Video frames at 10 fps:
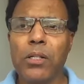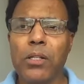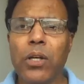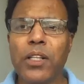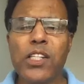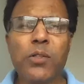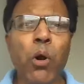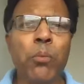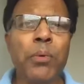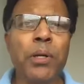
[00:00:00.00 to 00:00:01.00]
So at this
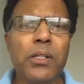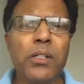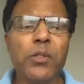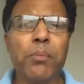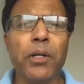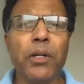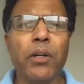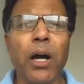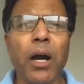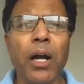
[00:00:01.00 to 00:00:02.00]
moment, Spirit
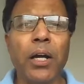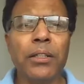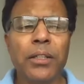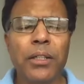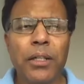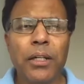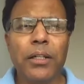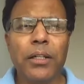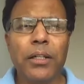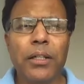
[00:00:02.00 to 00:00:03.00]
of God,
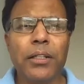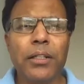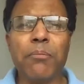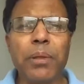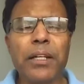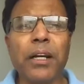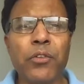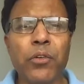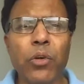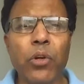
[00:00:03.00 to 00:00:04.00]
take complete
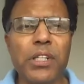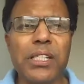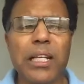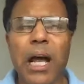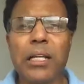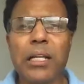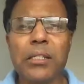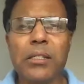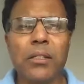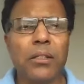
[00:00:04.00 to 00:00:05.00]
control of this
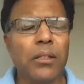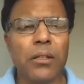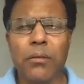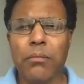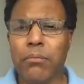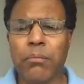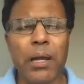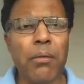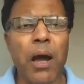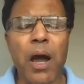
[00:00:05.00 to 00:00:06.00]
class,
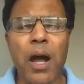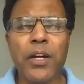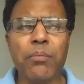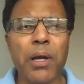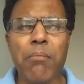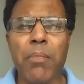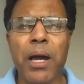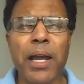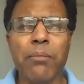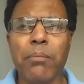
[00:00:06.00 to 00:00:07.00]
my heart, my
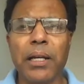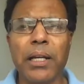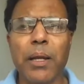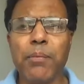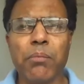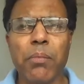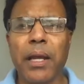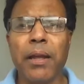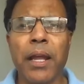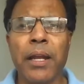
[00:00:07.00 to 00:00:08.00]
mind, my lips,
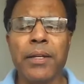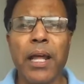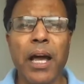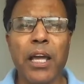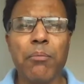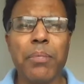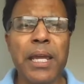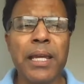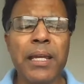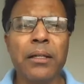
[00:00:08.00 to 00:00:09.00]
my entire
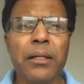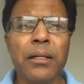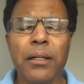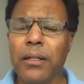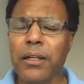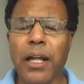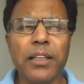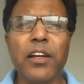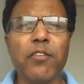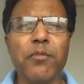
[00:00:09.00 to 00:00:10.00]
being,
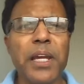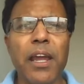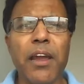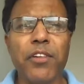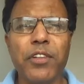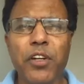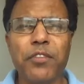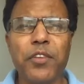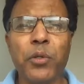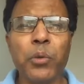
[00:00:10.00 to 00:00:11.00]
nothing of me, everything
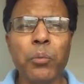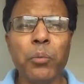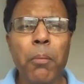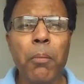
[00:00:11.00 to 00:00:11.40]
of you.